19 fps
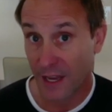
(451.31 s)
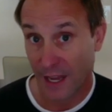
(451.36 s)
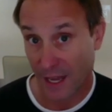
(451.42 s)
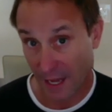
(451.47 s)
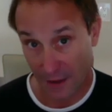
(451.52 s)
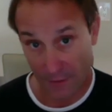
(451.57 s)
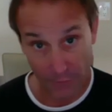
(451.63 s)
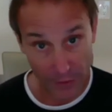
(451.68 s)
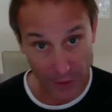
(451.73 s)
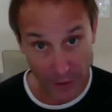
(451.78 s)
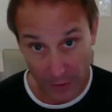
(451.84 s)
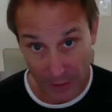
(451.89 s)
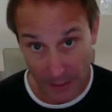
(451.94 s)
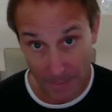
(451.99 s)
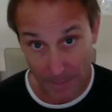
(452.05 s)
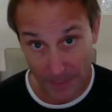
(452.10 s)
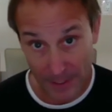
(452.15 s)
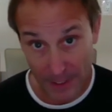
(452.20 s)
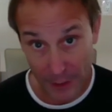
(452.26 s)
If their
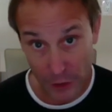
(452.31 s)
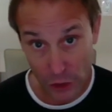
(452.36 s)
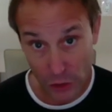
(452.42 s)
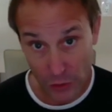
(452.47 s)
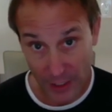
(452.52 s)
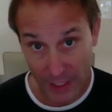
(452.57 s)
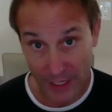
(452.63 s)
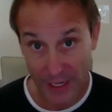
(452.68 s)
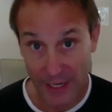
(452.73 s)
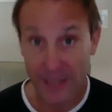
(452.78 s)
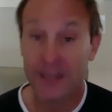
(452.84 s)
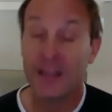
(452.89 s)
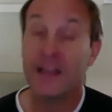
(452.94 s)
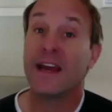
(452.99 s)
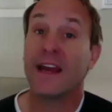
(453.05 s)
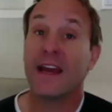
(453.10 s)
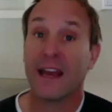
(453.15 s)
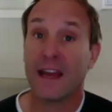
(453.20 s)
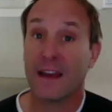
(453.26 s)
company is shrinking,
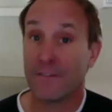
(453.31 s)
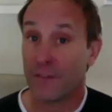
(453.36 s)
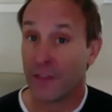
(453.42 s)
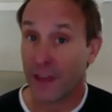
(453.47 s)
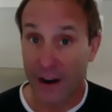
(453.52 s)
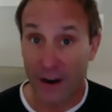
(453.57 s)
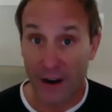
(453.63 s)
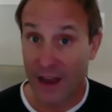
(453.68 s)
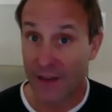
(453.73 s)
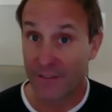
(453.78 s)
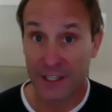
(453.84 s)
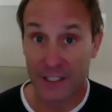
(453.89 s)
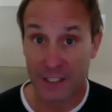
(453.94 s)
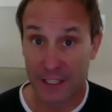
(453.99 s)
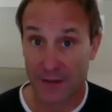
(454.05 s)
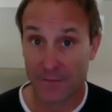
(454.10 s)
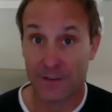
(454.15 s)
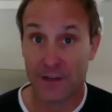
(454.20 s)
if they are having tough